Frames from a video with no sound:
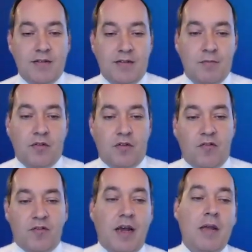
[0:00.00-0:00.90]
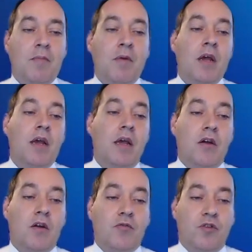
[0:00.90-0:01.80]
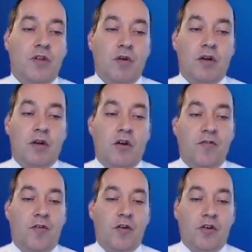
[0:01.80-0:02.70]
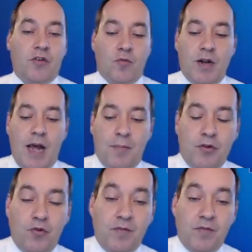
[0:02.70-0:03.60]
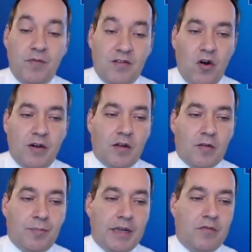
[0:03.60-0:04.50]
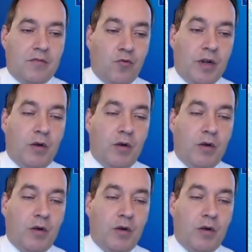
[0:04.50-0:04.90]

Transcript: 19 months of time. Here today, we're only going to focus on what happened during this lockdown period,